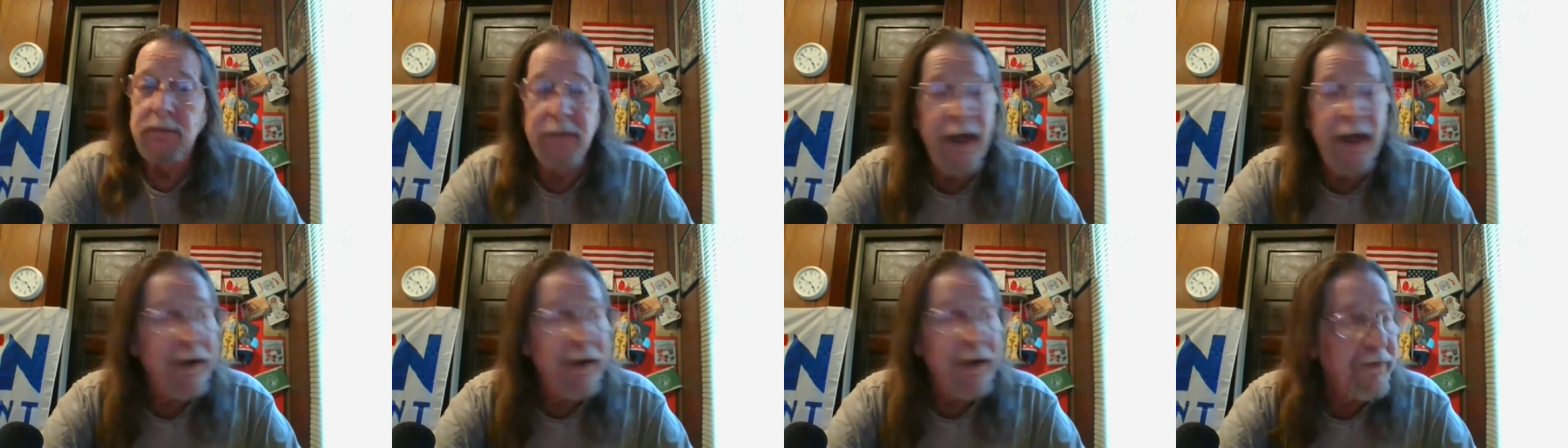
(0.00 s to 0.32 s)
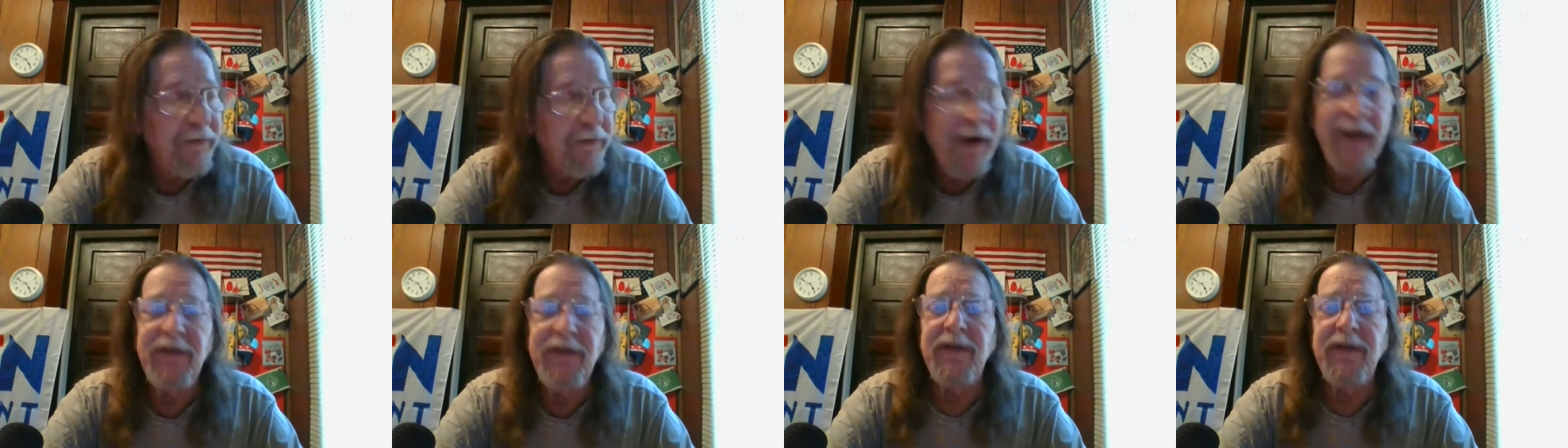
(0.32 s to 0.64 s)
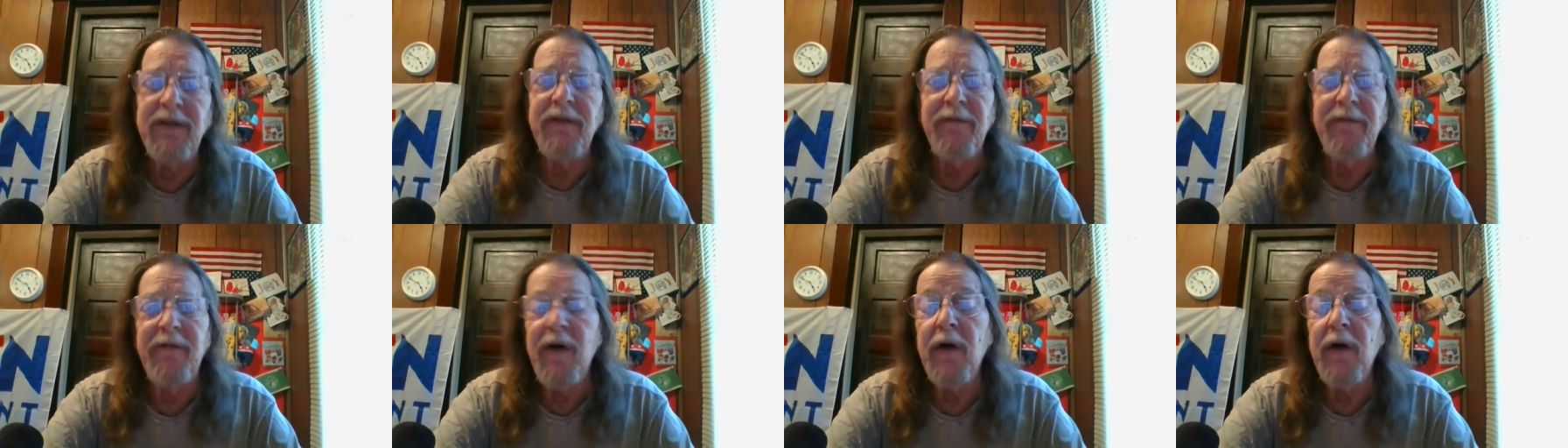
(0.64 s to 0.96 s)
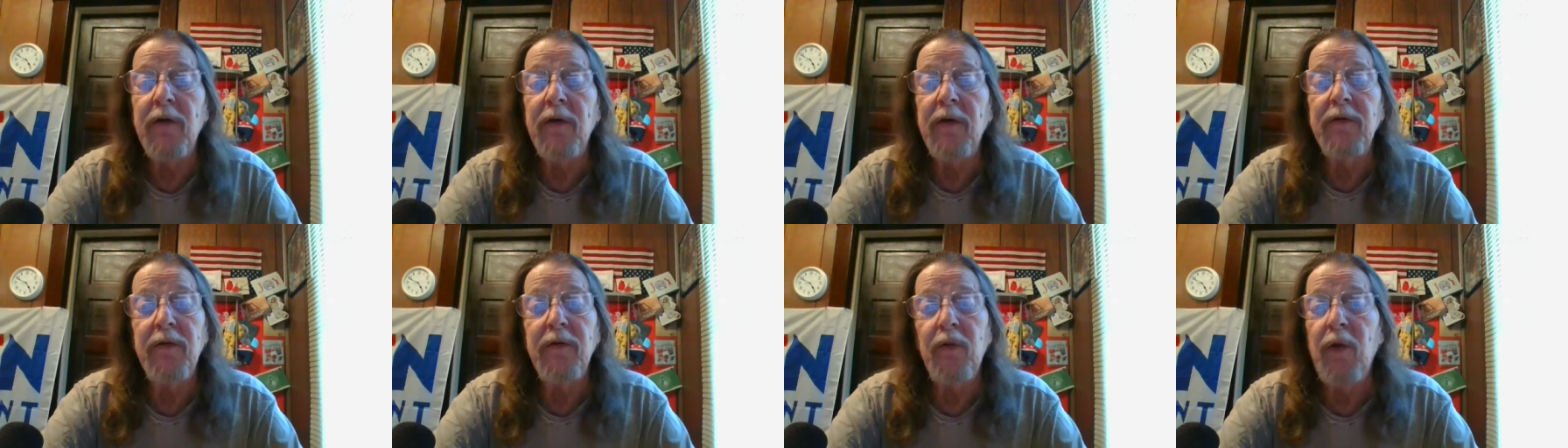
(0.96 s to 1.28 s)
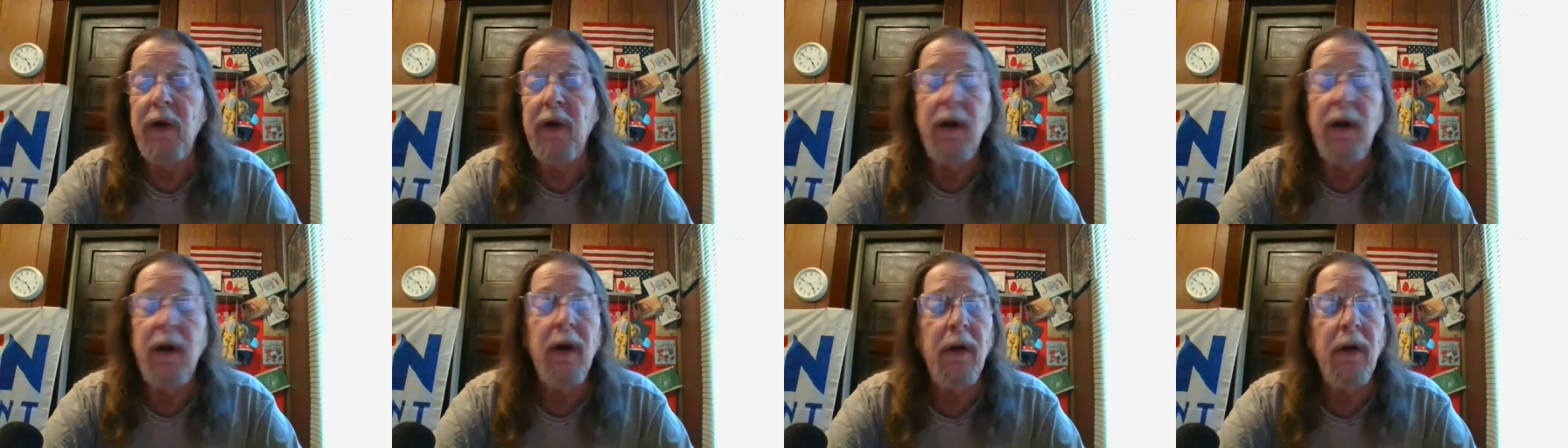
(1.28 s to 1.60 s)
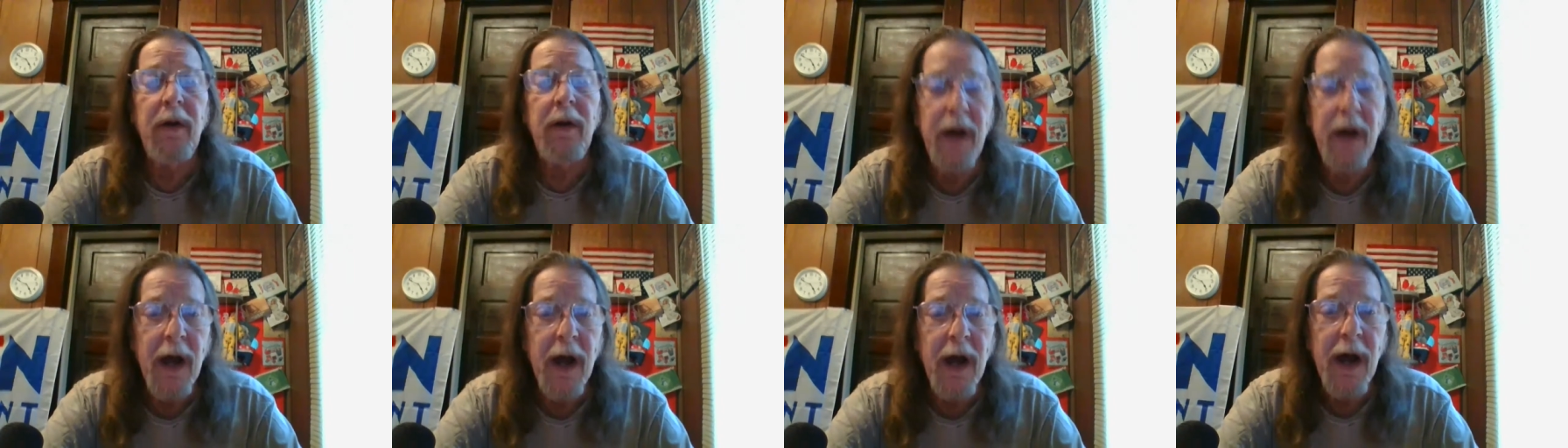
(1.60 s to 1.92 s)
let's face it, folks, we
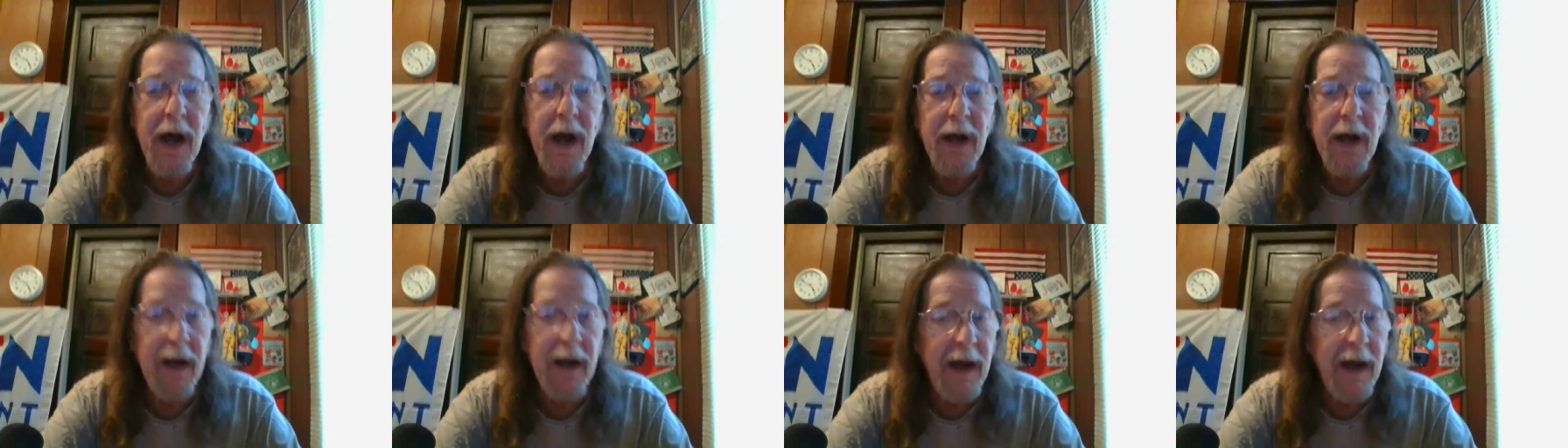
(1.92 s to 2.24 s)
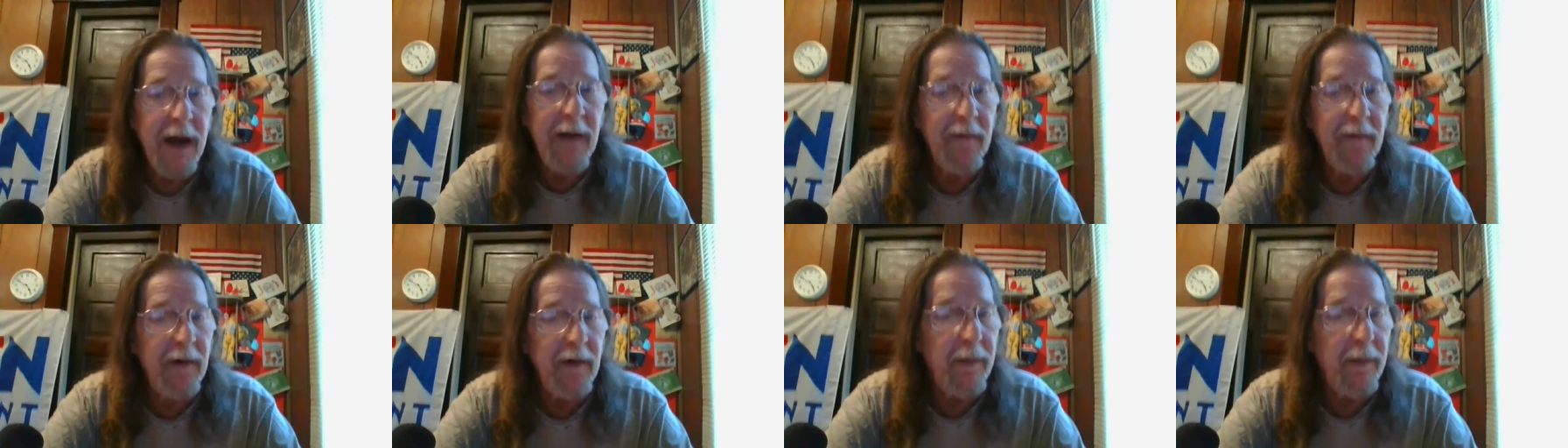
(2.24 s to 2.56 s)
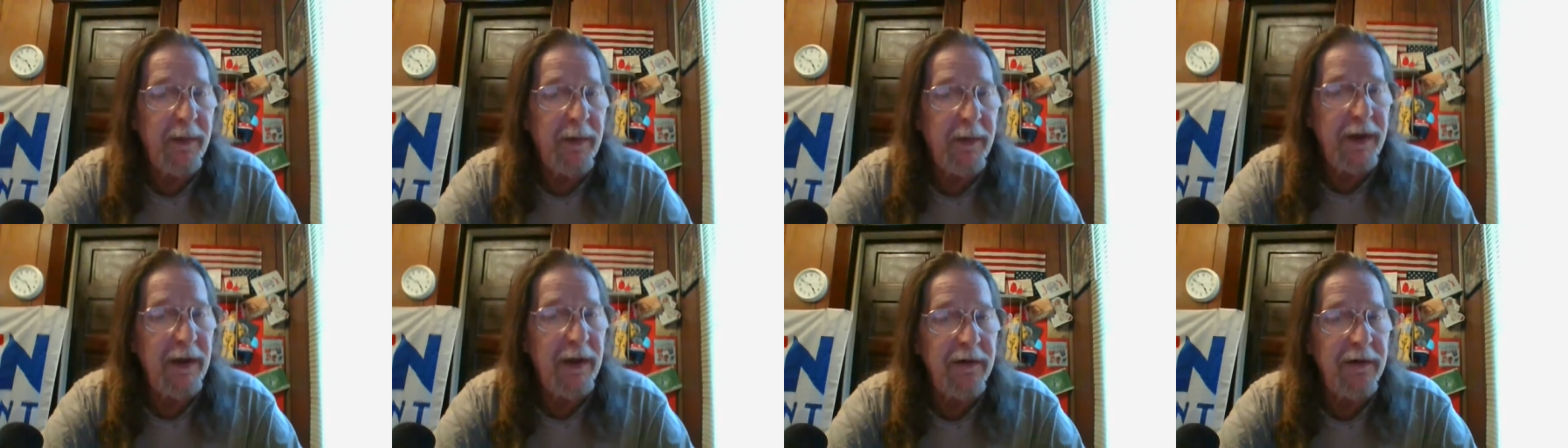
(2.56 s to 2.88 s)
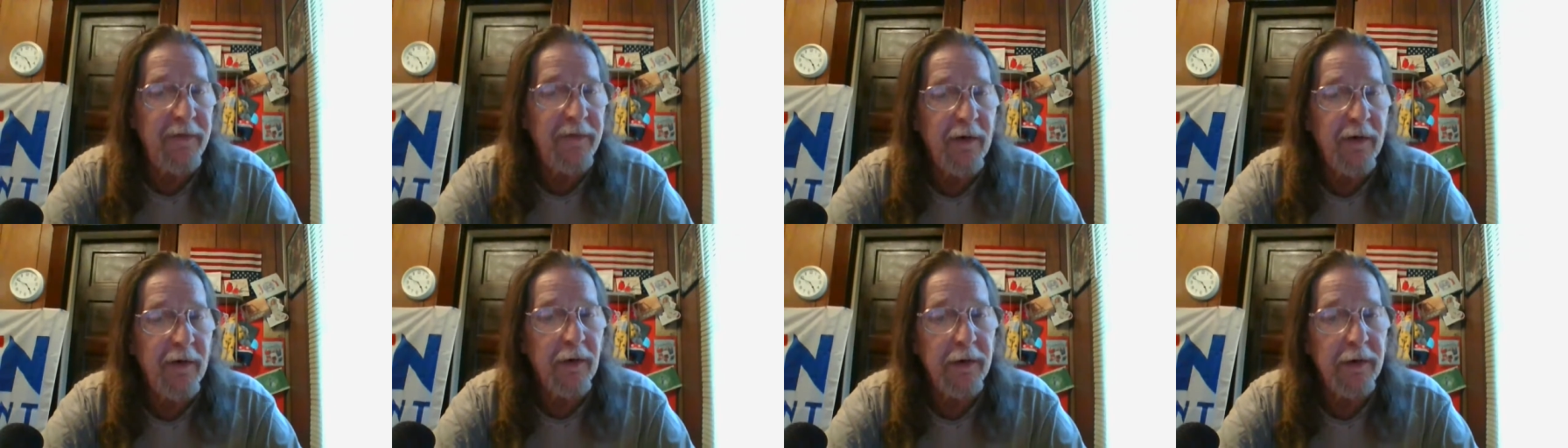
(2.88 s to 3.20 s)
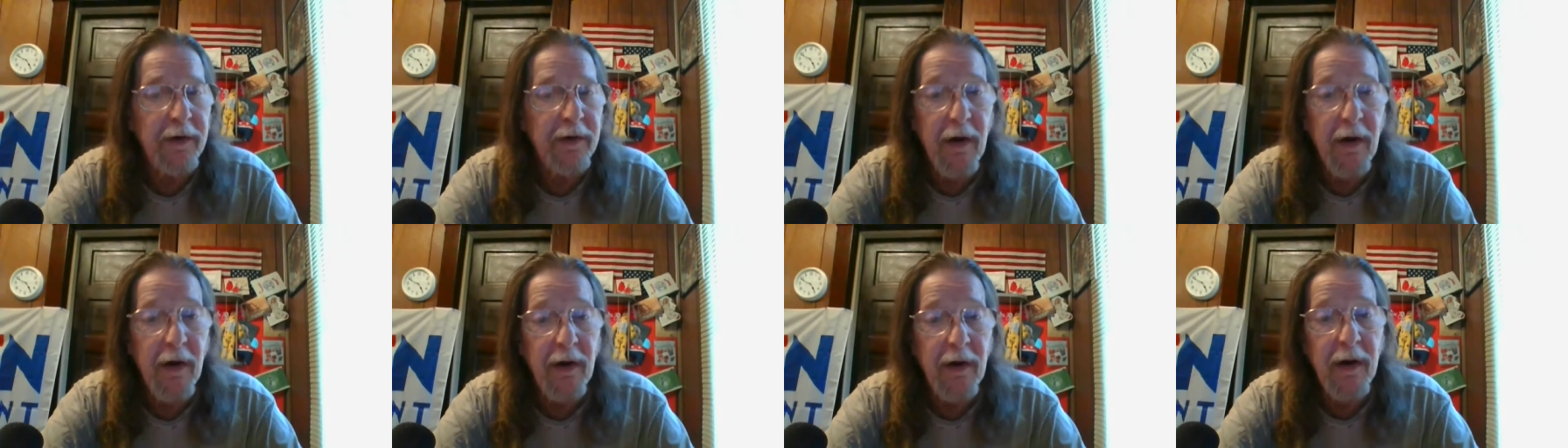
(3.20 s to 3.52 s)
are not having a peaceful